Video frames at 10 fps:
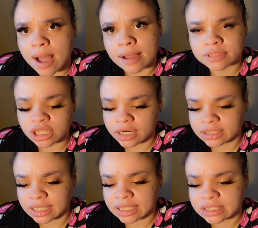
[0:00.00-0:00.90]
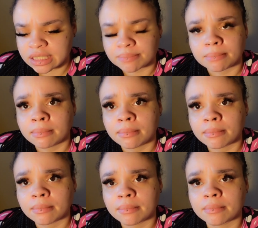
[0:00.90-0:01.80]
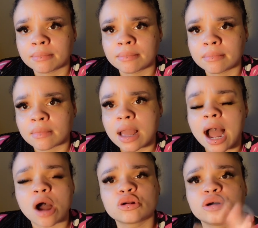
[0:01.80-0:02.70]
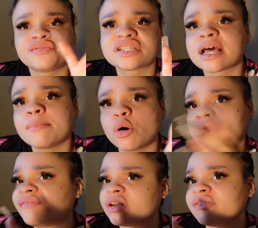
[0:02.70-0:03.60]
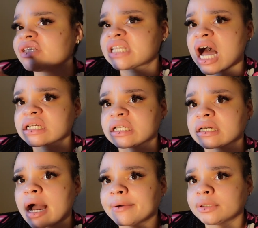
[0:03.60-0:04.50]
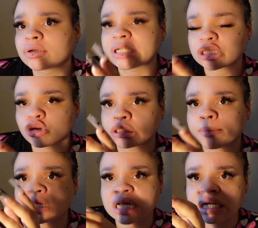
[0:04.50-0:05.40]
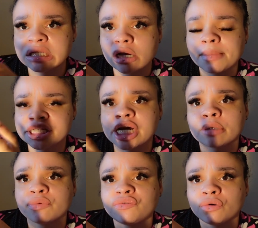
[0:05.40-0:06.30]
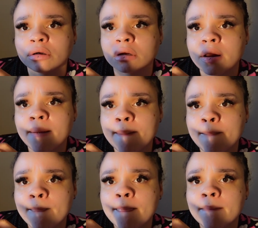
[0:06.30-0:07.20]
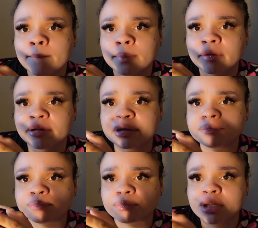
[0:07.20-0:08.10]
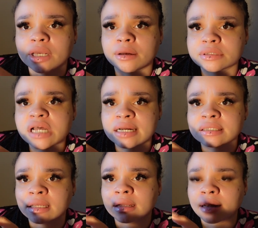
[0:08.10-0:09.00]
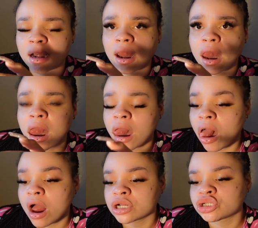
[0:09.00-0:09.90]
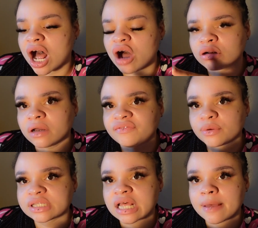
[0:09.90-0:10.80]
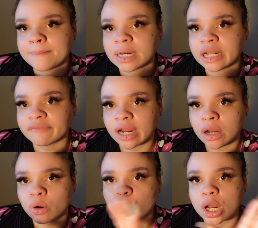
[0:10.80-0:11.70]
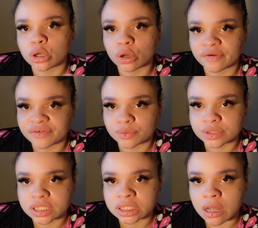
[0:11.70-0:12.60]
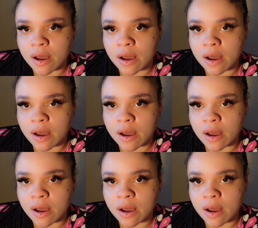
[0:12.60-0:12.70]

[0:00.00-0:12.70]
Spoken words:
I'm starting to think it's him. I don't know if it's him or if it's toxic. I don't know, because I talked about toxic on my channel before. Alright? Yeah, toxic. So I don't know if it was him playing around, or I don't know if it was